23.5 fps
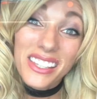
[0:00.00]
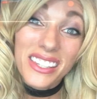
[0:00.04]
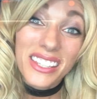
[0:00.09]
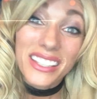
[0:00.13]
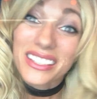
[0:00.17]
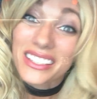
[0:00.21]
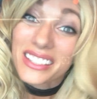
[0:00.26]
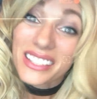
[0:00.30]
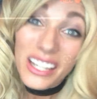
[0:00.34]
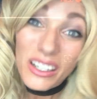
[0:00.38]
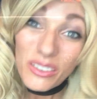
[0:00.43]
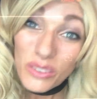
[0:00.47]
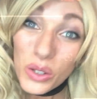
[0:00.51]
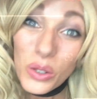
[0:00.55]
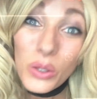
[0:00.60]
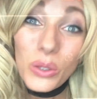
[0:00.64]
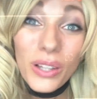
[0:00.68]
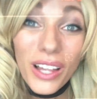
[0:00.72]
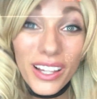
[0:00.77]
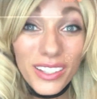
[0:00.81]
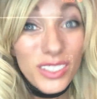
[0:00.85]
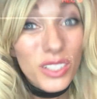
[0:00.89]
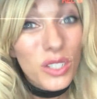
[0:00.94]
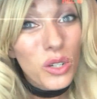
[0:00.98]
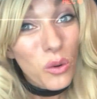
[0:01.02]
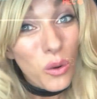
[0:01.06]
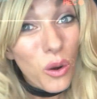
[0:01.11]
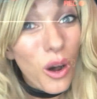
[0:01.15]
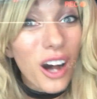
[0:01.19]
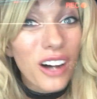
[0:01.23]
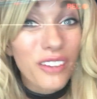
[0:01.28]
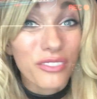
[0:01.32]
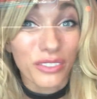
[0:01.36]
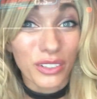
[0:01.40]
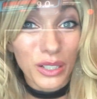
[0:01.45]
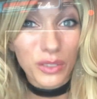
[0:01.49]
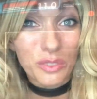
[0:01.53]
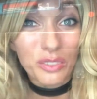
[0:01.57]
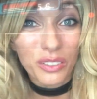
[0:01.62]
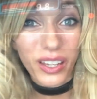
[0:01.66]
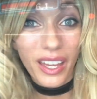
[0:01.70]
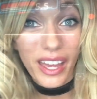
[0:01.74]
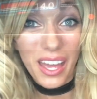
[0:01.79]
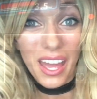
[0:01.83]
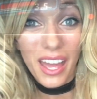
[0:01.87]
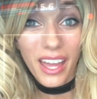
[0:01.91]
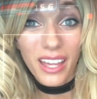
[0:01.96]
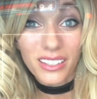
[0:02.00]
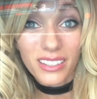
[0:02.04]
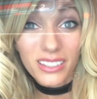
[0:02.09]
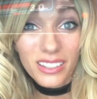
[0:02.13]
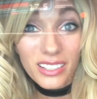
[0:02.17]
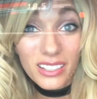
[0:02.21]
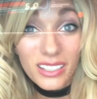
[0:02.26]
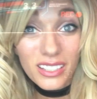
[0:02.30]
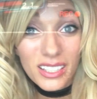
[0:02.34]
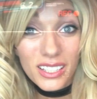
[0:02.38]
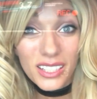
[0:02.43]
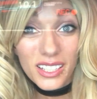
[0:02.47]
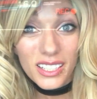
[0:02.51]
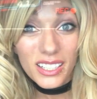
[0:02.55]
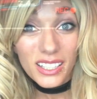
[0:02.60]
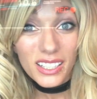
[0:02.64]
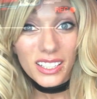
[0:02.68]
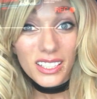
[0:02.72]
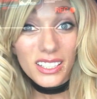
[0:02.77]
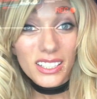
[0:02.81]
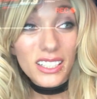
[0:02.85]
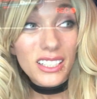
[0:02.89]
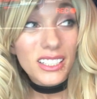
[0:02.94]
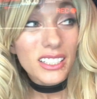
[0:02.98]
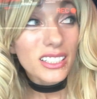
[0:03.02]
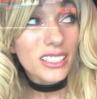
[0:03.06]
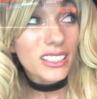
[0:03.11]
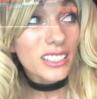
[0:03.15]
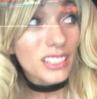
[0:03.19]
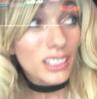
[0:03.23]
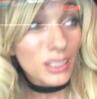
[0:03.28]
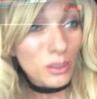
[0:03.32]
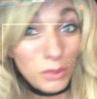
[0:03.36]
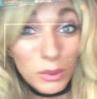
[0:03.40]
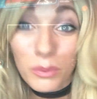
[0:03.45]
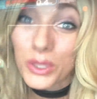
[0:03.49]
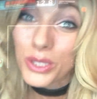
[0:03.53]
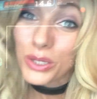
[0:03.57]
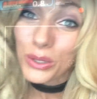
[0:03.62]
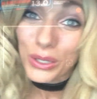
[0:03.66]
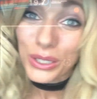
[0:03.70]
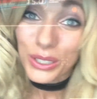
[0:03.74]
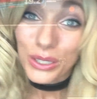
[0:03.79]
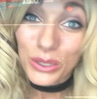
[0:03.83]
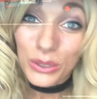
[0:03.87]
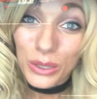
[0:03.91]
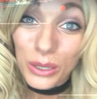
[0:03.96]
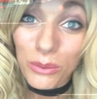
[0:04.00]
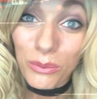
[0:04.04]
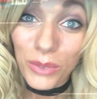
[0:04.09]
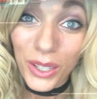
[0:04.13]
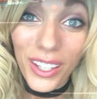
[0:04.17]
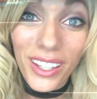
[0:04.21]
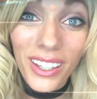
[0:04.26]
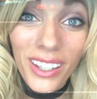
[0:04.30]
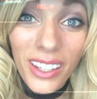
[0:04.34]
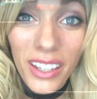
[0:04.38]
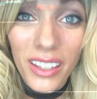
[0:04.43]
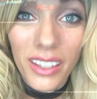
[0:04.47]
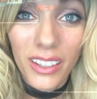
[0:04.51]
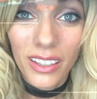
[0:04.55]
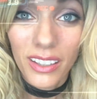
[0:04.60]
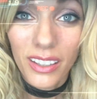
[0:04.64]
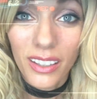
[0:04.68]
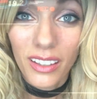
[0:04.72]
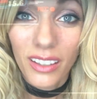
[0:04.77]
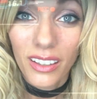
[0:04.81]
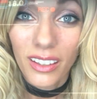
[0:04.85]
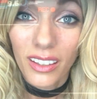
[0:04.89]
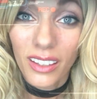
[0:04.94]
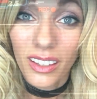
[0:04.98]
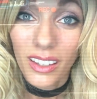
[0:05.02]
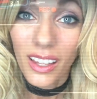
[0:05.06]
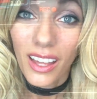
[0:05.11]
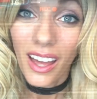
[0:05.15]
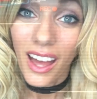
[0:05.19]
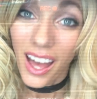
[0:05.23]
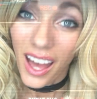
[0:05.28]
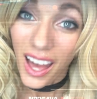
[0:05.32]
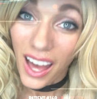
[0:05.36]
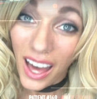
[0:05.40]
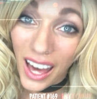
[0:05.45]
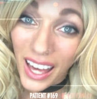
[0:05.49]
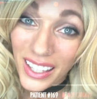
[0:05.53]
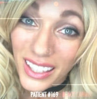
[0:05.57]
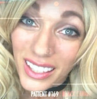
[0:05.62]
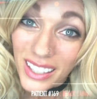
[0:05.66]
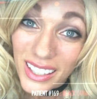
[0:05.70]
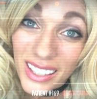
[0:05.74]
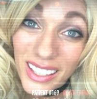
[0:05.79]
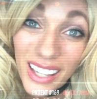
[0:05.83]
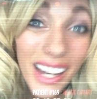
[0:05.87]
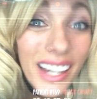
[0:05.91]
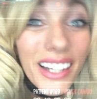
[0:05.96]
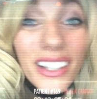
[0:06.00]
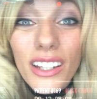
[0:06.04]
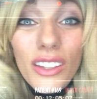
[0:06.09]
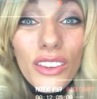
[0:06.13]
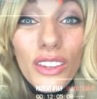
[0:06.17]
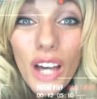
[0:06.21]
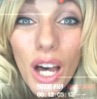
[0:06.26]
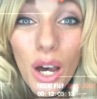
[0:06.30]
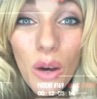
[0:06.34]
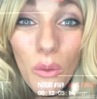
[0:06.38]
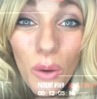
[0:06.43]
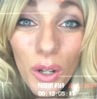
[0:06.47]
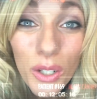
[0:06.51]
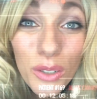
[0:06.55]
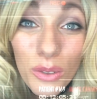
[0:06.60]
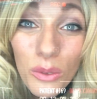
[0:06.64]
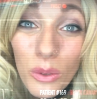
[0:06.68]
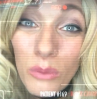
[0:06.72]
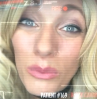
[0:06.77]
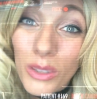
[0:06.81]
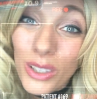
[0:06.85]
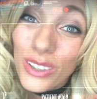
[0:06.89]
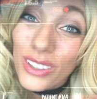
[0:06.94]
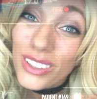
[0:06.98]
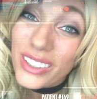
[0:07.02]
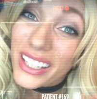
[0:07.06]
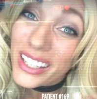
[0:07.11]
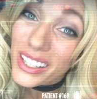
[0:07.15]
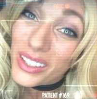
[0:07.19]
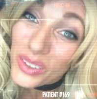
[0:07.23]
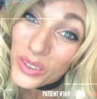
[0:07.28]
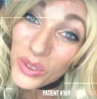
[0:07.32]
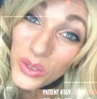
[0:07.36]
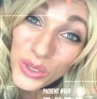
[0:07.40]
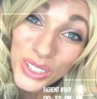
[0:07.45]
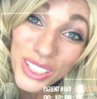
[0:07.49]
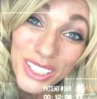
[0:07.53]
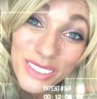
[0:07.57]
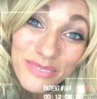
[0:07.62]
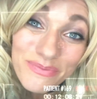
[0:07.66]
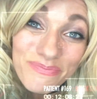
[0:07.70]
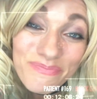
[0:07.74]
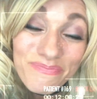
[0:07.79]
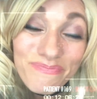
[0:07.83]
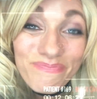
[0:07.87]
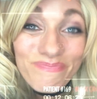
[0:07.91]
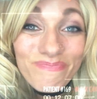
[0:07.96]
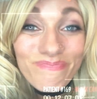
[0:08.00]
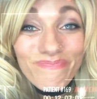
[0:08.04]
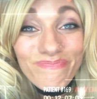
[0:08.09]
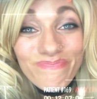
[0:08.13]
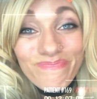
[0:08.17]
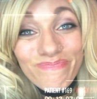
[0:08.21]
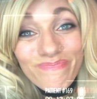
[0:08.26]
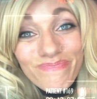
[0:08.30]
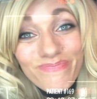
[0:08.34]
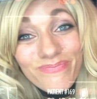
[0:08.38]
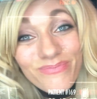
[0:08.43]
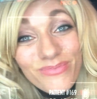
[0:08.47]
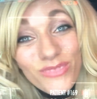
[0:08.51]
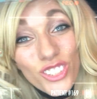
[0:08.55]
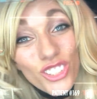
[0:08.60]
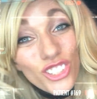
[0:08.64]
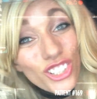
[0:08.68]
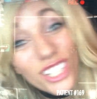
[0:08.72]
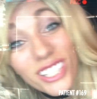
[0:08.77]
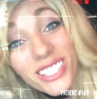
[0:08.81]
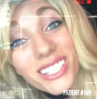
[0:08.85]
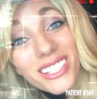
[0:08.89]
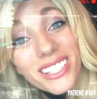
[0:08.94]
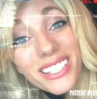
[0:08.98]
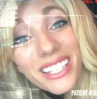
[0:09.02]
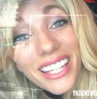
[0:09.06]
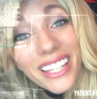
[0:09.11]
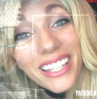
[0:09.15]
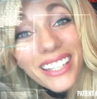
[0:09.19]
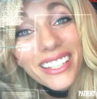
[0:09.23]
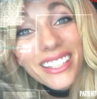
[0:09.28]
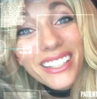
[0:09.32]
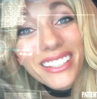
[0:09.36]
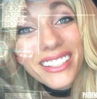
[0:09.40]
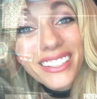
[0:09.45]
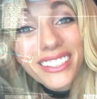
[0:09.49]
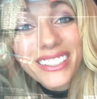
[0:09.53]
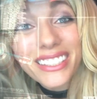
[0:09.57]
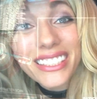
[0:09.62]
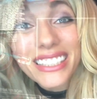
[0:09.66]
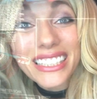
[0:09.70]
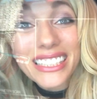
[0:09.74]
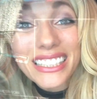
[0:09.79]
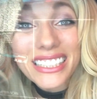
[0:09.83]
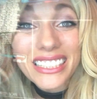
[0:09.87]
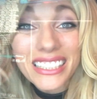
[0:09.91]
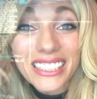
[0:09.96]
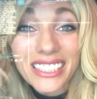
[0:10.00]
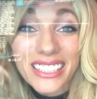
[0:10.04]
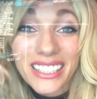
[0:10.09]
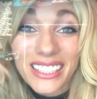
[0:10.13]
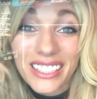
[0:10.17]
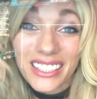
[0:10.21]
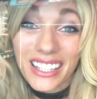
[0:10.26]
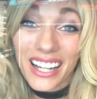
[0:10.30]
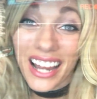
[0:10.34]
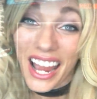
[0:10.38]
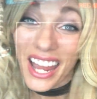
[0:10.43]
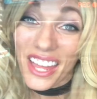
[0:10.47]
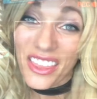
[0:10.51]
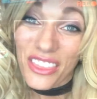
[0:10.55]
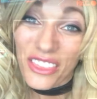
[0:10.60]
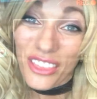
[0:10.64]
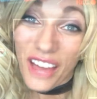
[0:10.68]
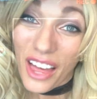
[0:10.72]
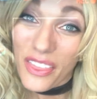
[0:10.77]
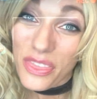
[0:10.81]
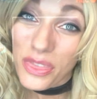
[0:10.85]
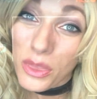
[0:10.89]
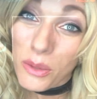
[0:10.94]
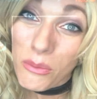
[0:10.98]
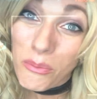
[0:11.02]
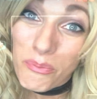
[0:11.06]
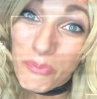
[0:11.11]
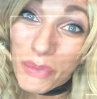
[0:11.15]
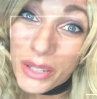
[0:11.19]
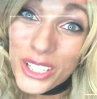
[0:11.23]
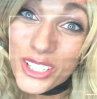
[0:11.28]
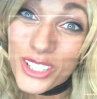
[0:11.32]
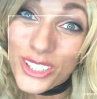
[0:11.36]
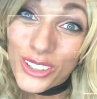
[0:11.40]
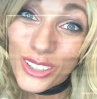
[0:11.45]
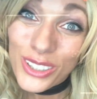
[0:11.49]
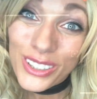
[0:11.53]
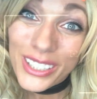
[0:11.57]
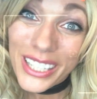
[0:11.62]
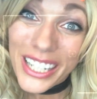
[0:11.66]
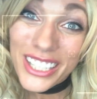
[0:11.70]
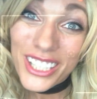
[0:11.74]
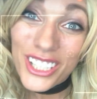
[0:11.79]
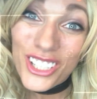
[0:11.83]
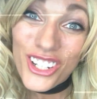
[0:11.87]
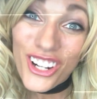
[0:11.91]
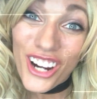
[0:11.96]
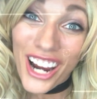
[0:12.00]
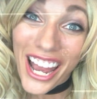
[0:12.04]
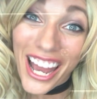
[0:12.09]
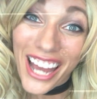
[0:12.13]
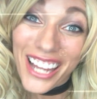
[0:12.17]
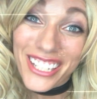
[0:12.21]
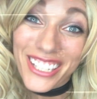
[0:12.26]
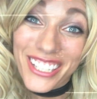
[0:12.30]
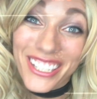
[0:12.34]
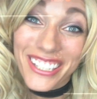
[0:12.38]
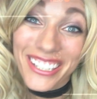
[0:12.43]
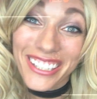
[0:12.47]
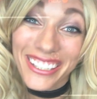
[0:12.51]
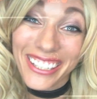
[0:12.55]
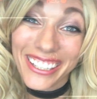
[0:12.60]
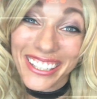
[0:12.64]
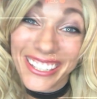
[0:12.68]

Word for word: they didn't have a whole lot to go off of. And to keep it between you and me, I kinda thought Wonder Woman looked like a just saying. I thought the bitch looked like trash.